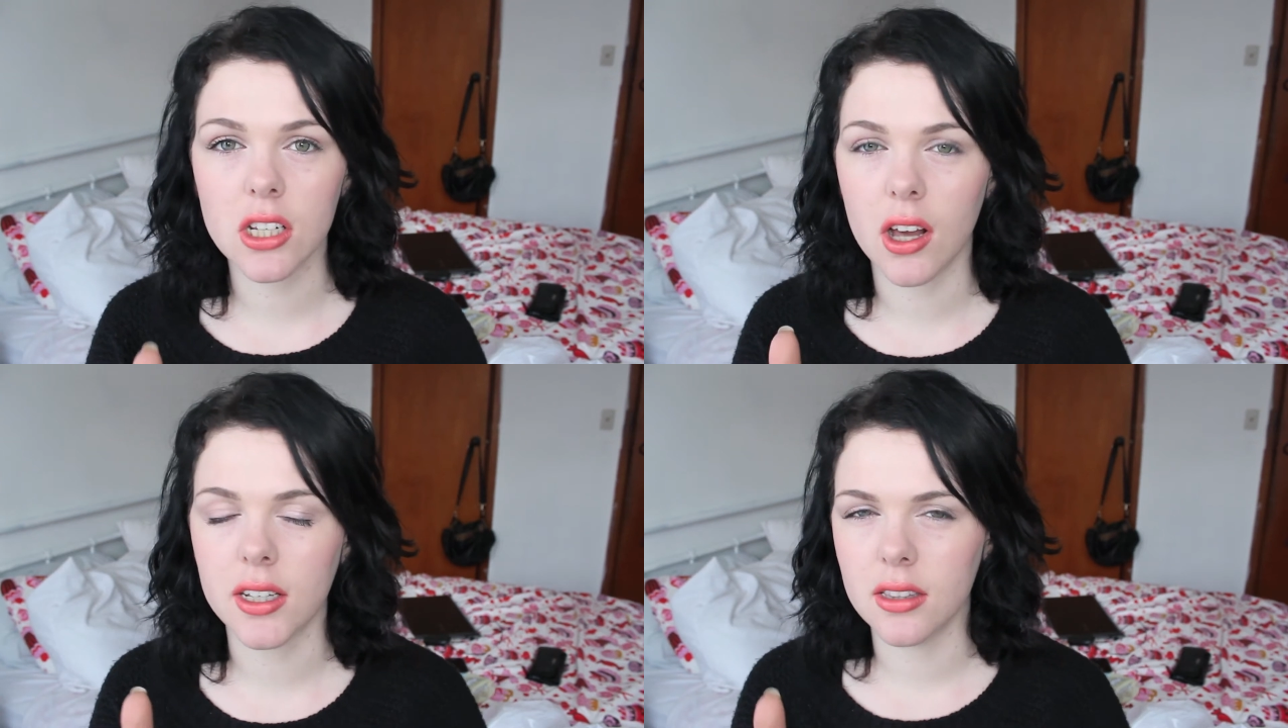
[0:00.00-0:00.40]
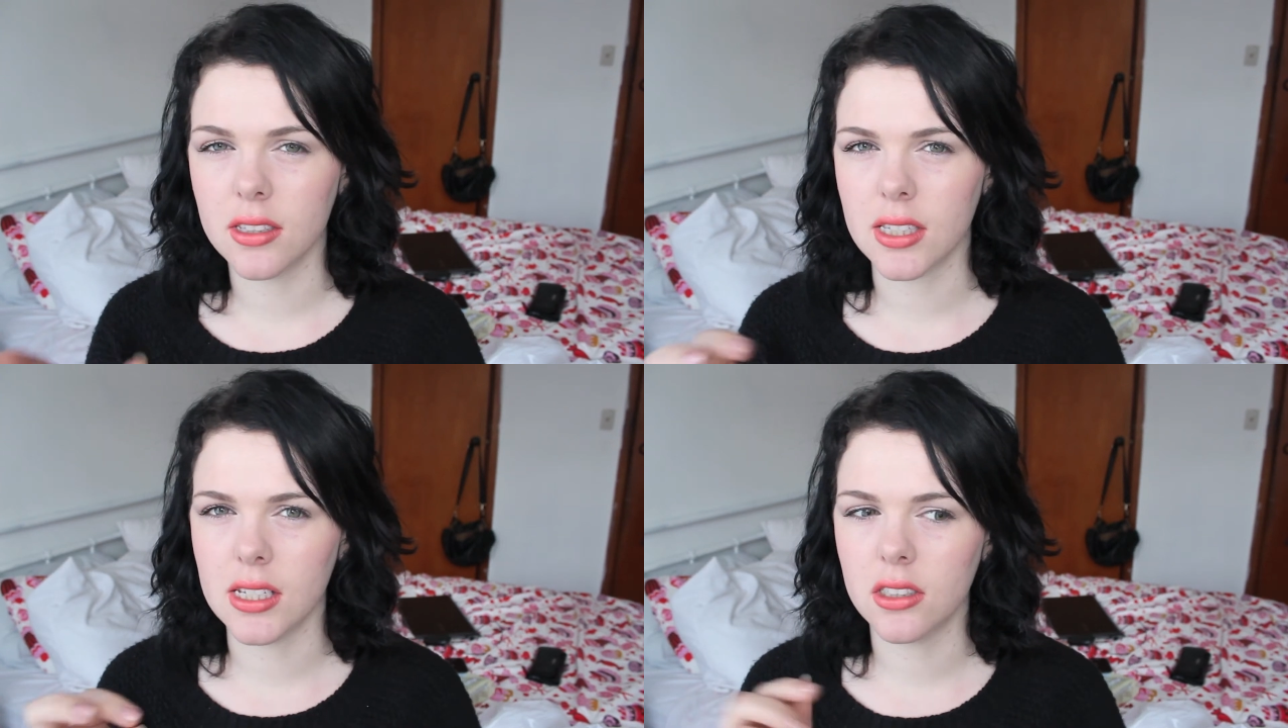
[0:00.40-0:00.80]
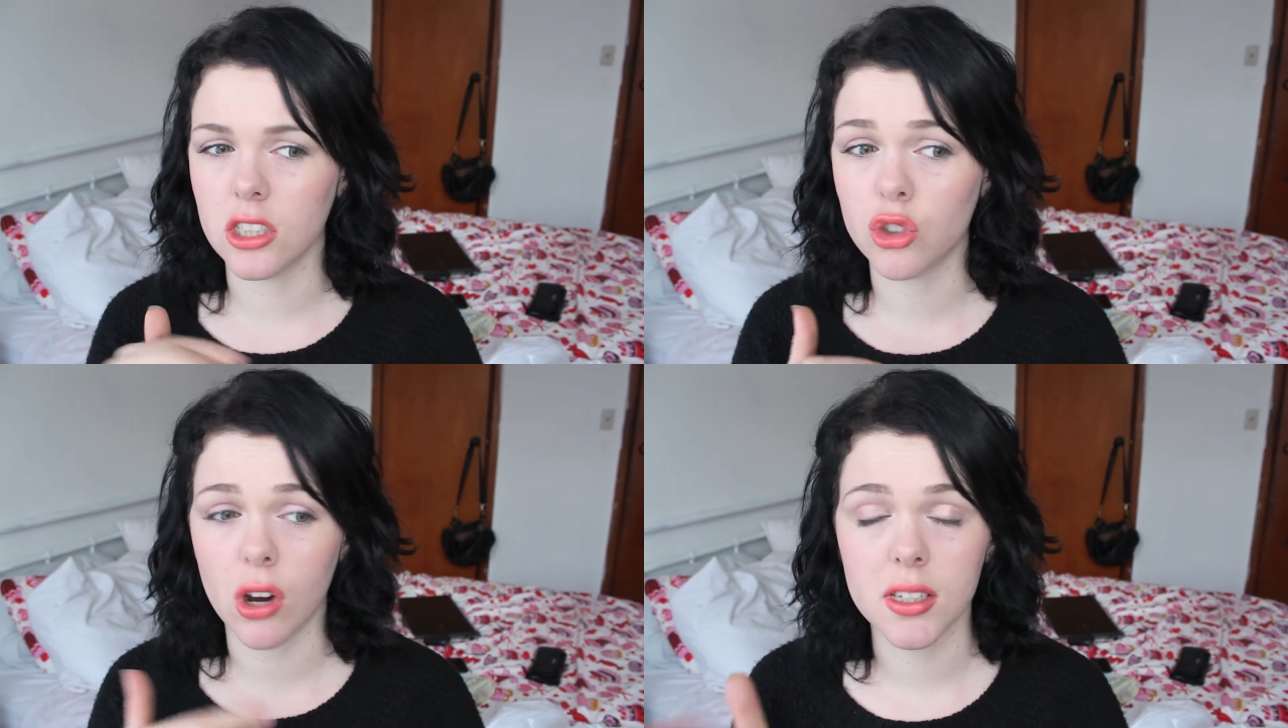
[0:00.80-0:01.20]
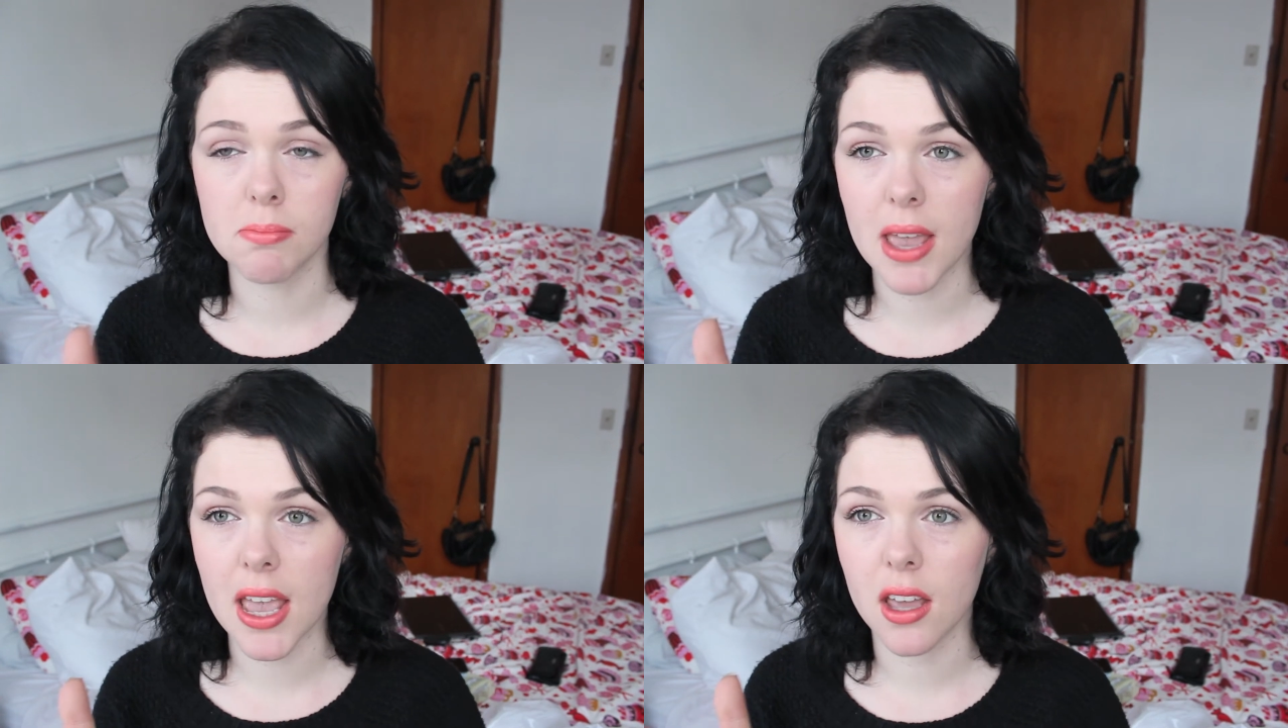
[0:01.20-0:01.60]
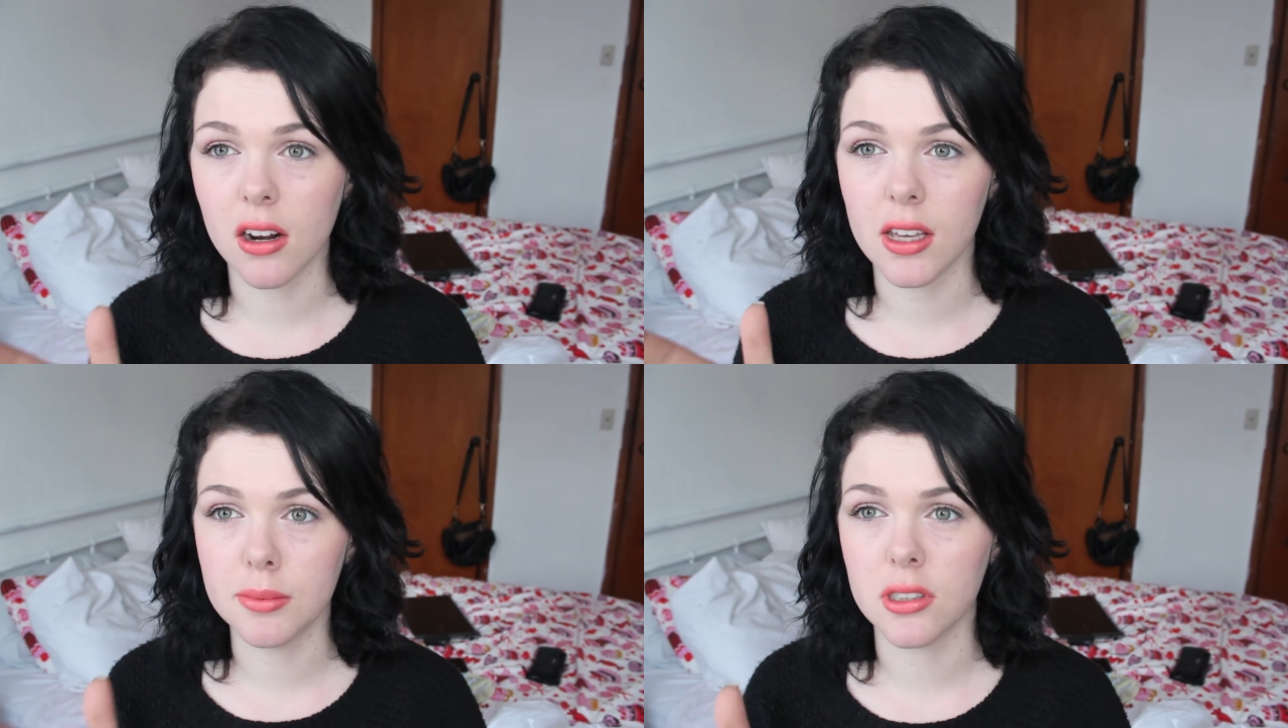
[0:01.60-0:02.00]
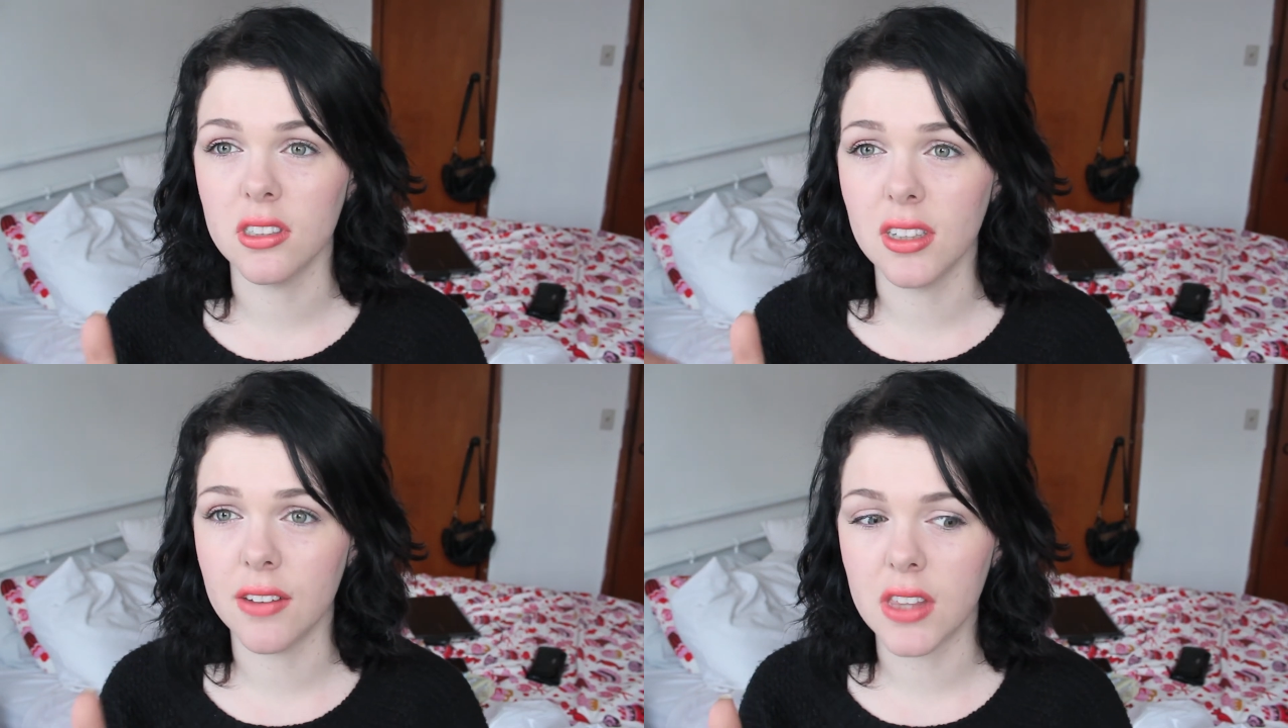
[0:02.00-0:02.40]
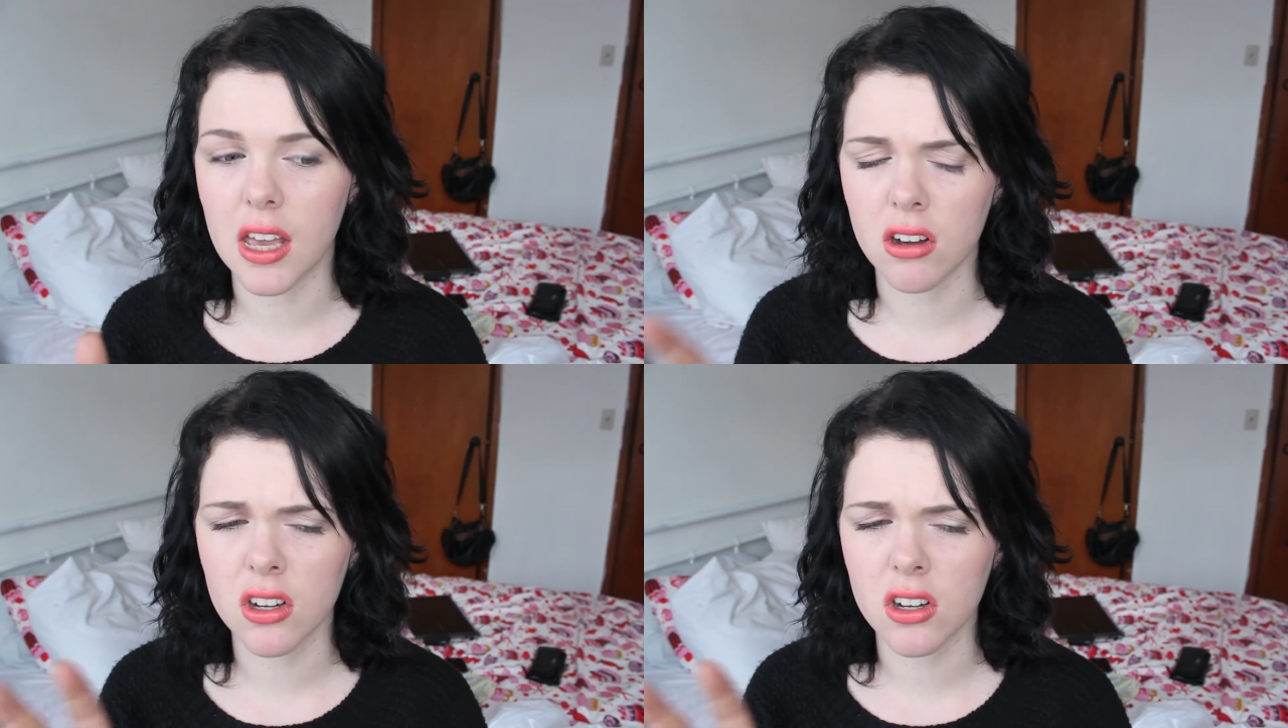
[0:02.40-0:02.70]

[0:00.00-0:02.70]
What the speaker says: like it in the sense it dries matte, and I absolutely love that.